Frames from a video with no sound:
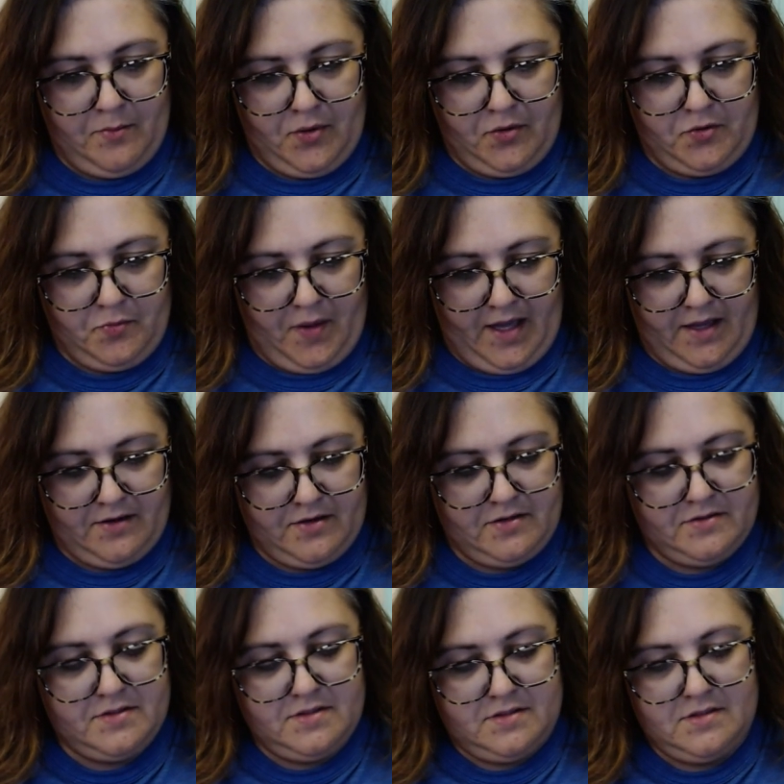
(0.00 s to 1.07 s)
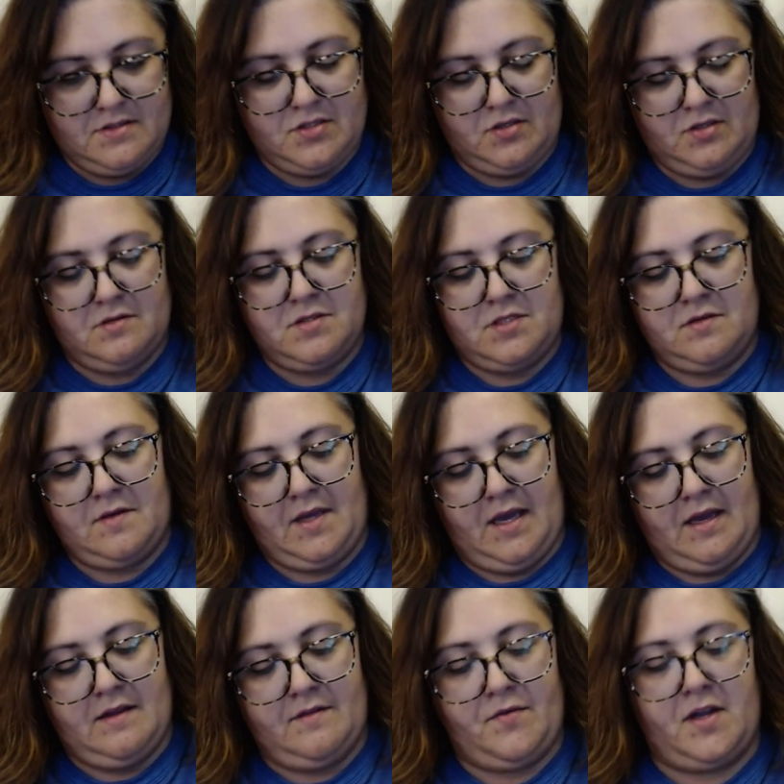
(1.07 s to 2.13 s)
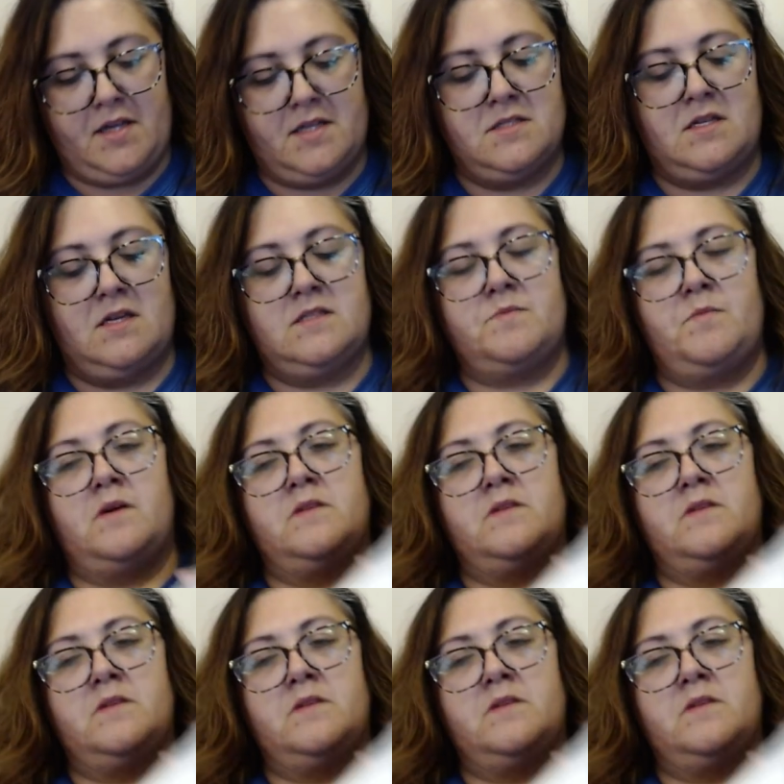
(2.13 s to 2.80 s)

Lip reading: both patterns. So you do get Frankenstein's